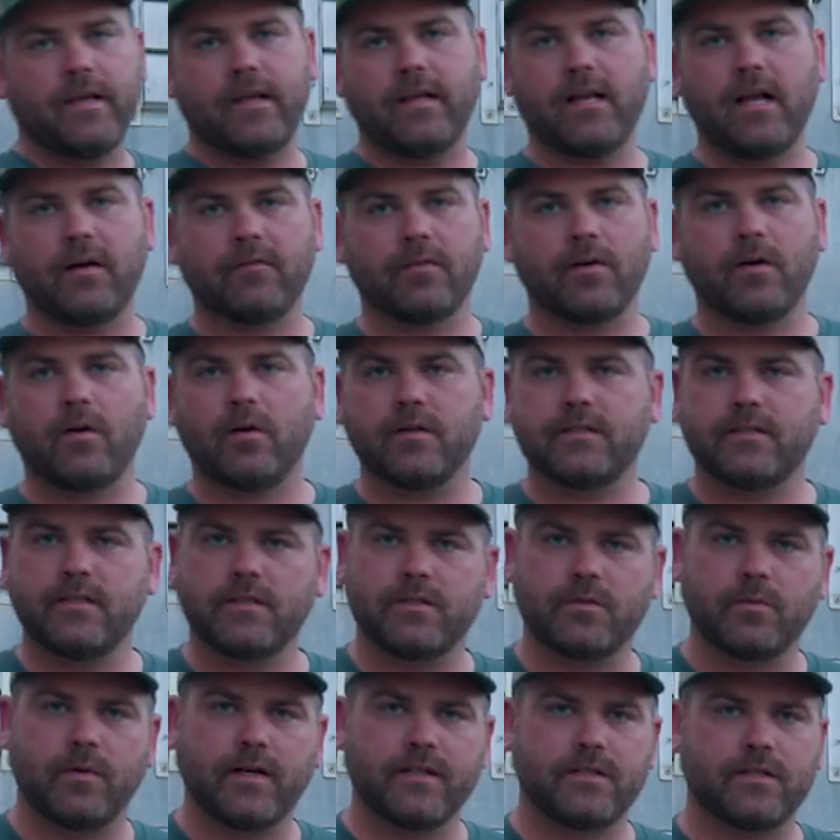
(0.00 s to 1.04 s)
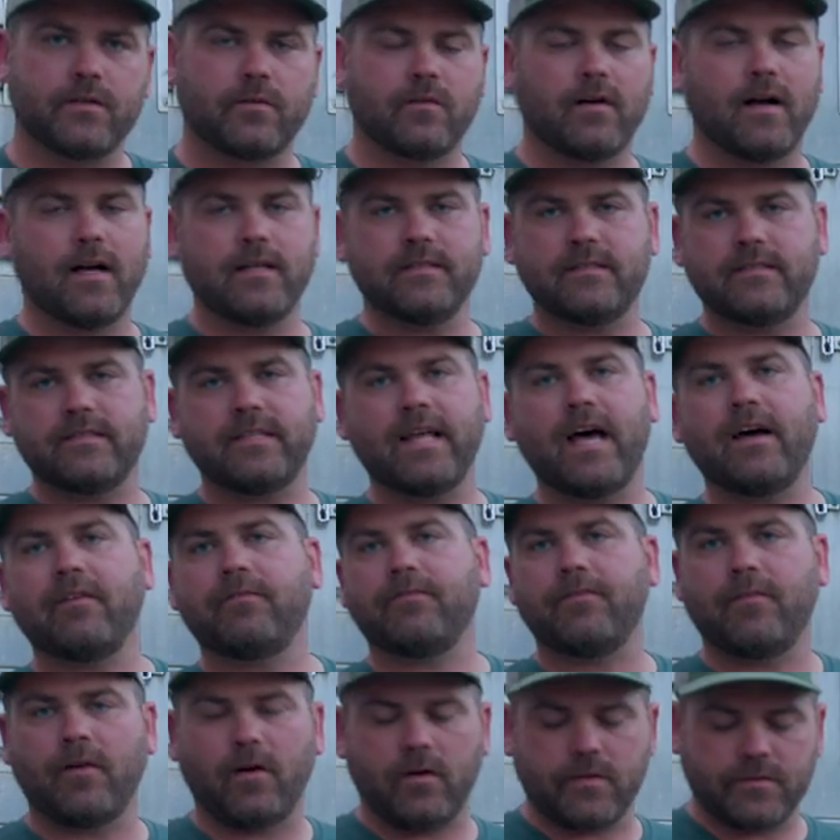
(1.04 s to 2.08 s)
you never know a situation arises, that
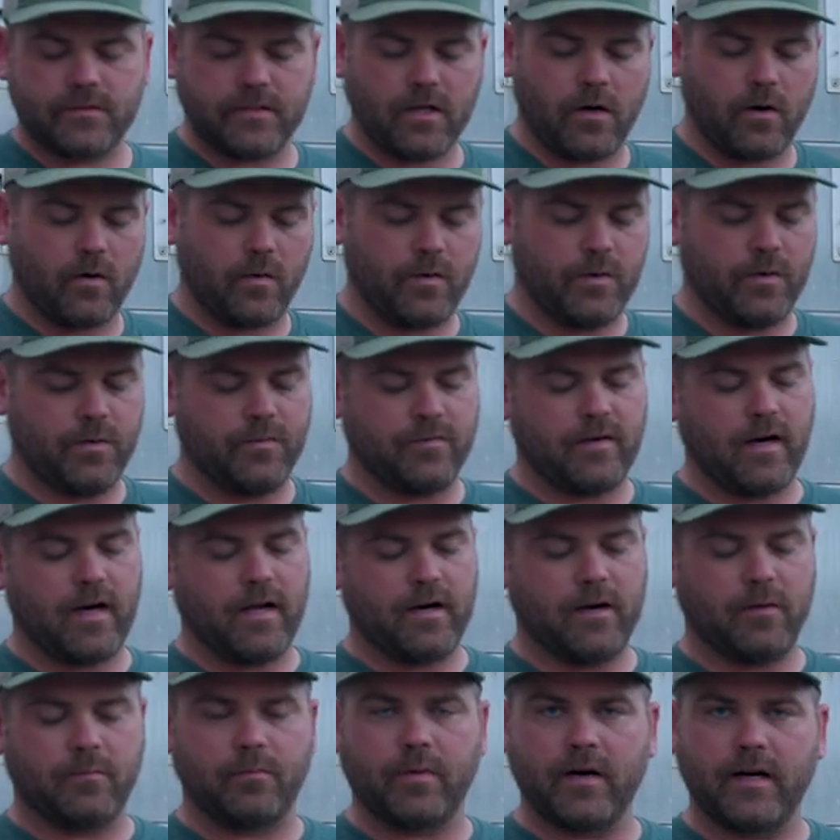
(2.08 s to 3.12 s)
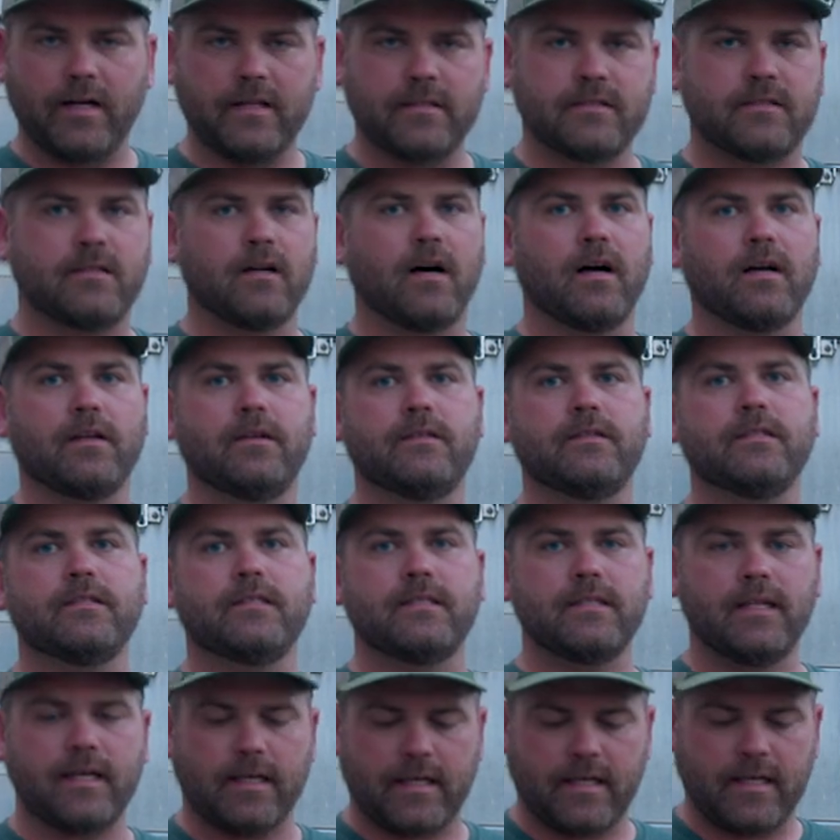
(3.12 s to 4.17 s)
falls out, you've got your buddy's dog, you just
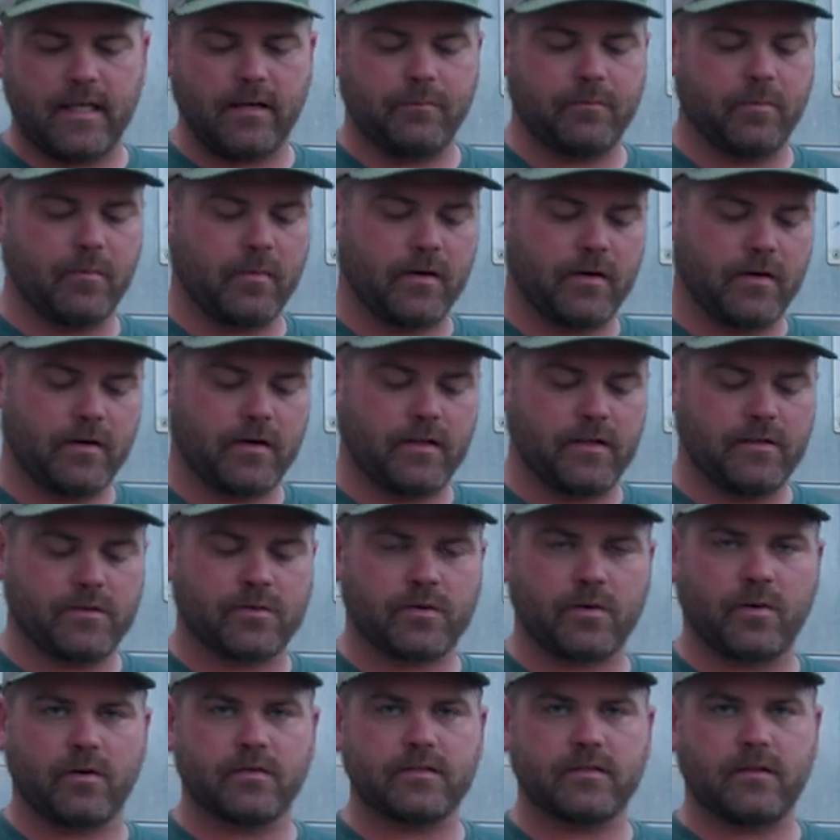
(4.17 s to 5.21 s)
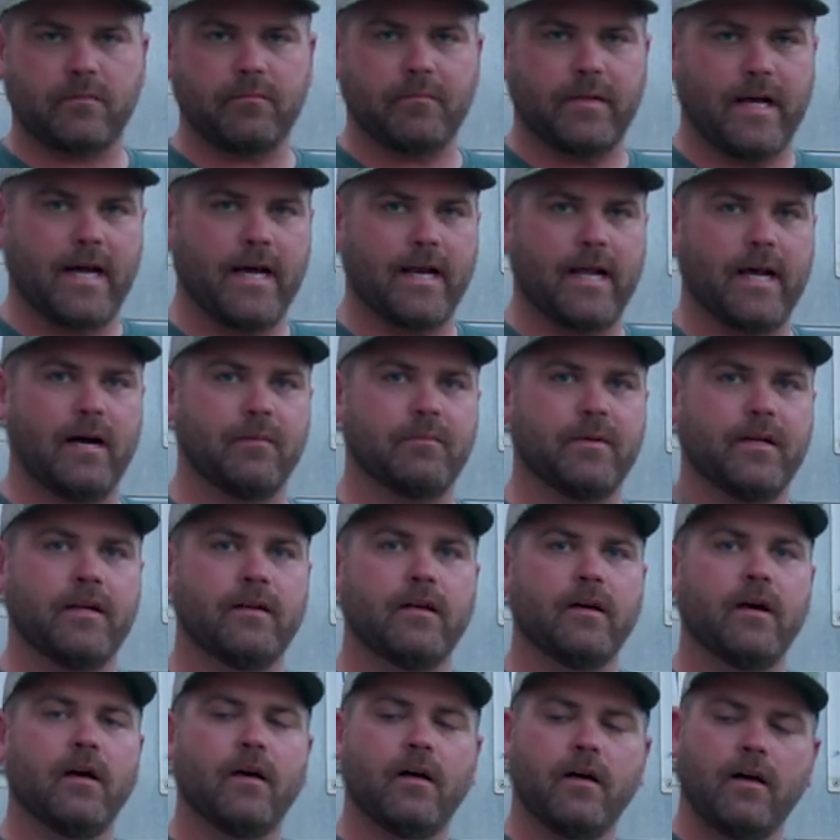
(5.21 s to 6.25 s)
need to keep them under control, something bad happened.
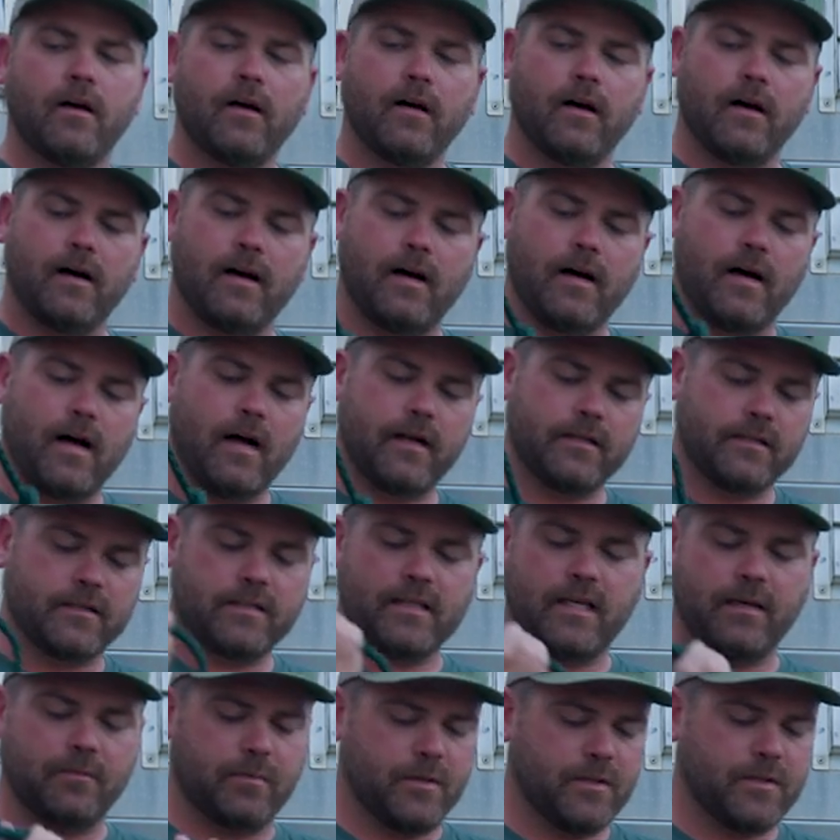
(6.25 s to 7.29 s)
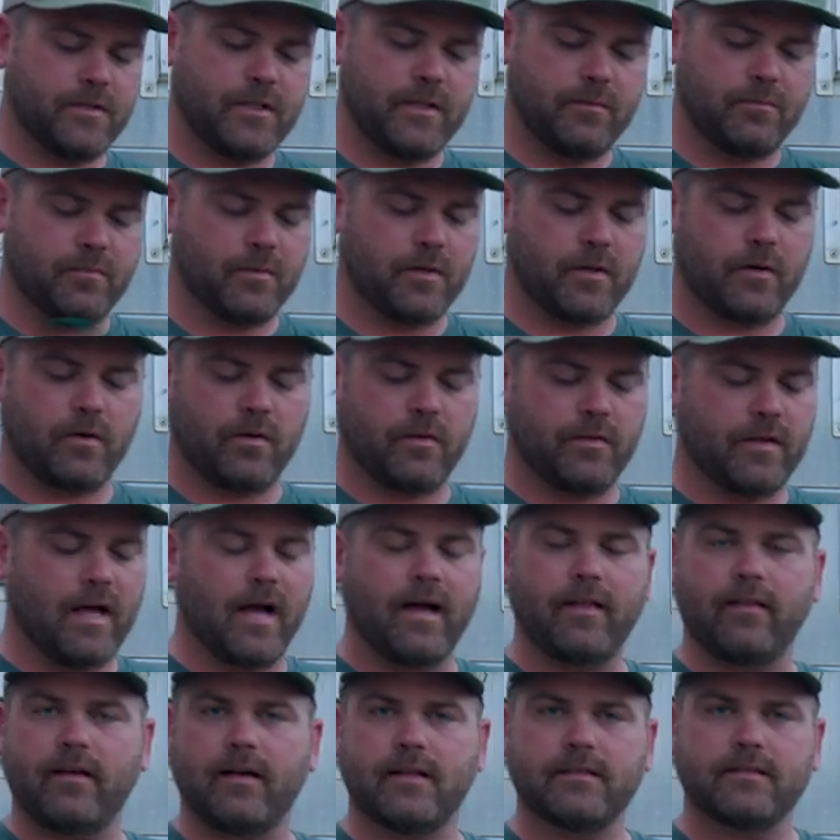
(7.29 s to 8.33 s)
Uh, I just keep a cheap little
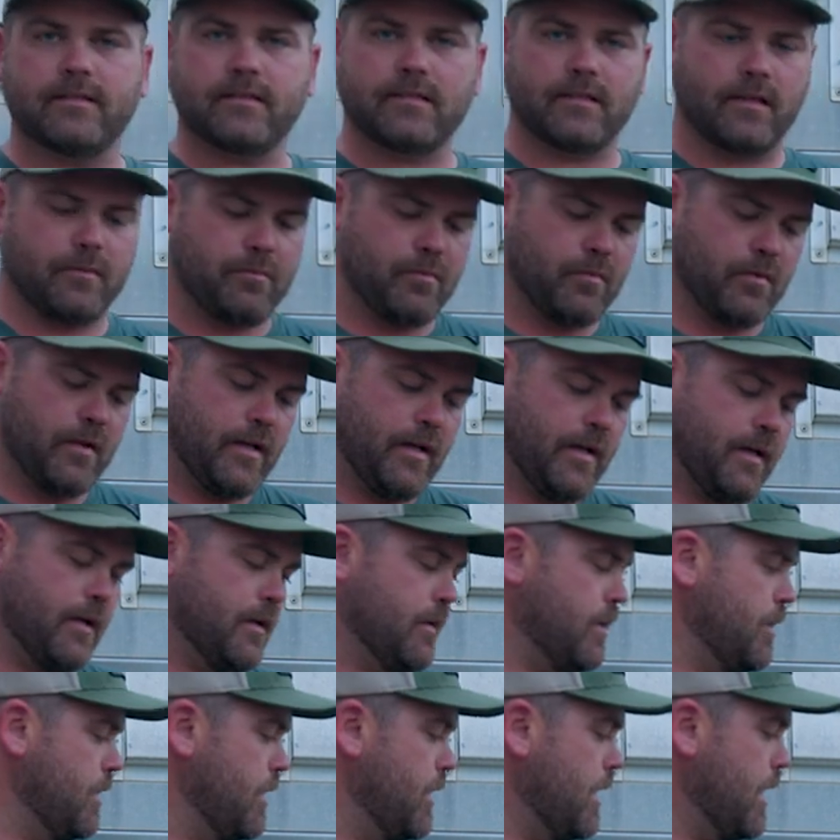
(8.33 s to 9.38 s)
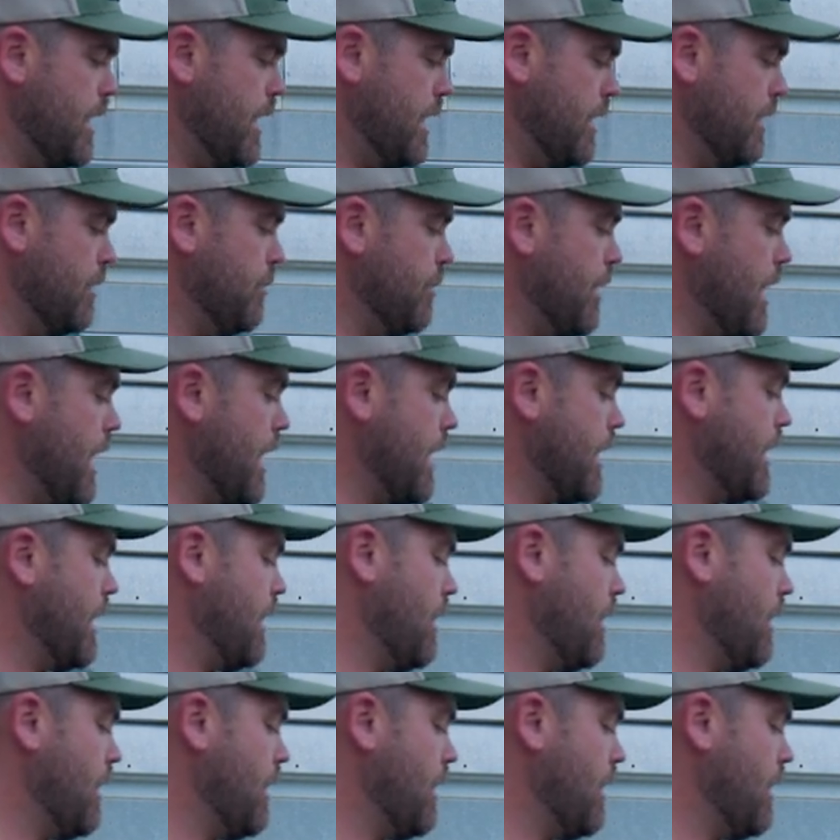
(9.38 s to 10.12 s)
nylon slip lead in the back